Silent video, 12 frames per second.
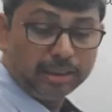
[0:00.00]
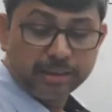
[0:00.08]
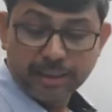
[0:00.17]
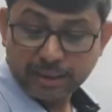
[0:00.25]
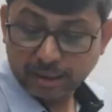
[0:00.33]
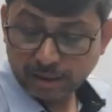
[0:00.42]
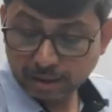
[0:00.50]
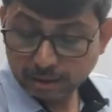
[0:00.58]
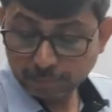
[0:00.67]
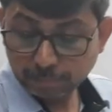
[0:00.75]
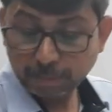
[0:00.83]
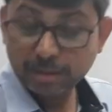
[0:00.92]

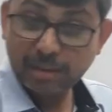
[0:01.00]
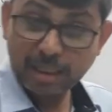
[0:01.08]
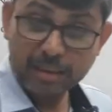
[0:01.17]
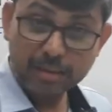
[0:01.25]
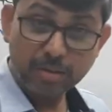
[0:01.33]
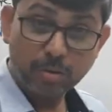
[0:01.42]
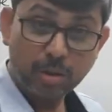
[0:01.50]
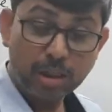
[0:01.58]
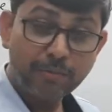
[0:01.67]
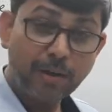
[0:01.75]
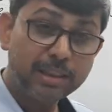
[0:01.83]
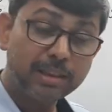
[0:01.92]
didn't. But then
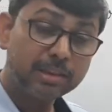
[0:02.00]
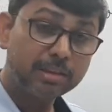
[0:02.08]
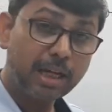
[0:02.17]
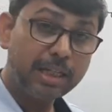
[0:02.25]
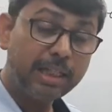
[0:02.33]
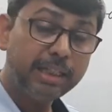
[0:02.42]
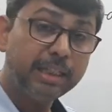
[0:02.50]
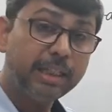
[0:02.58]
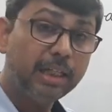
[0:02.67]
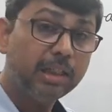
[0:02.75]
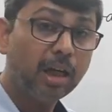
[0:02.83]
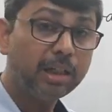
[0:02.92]
if I just write he
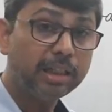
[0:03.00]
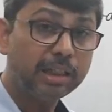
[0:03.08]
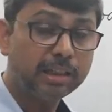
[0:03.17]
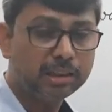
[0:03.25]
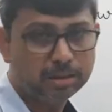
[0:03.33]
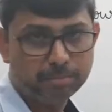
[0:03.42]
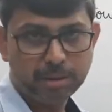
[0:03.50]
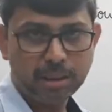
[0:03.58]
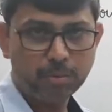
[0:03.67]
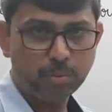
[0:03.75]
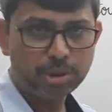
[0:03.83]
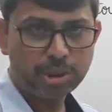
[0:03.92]
didn't hurry, the
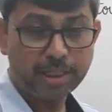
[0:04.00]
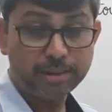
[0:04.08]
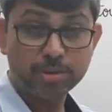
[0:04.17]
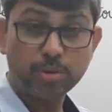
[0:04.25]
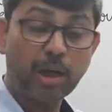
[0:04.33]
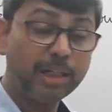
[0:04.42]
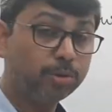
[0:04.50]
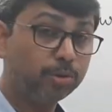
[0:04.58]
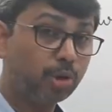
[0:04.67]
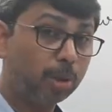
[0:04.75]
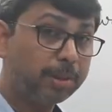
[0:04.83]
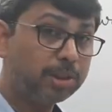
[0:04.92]
meaning would change. So I should
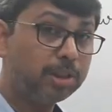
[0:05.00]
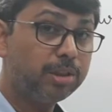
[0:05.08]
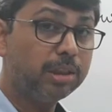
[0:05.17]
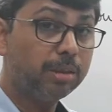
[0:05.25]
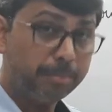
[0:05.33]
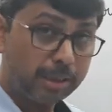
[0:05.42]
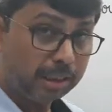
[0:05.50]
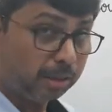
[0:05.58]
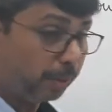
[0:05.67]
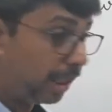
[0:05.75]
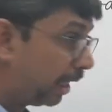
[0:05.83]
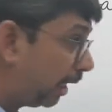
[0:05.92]
not be changing the meaning
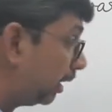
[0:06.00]
when I add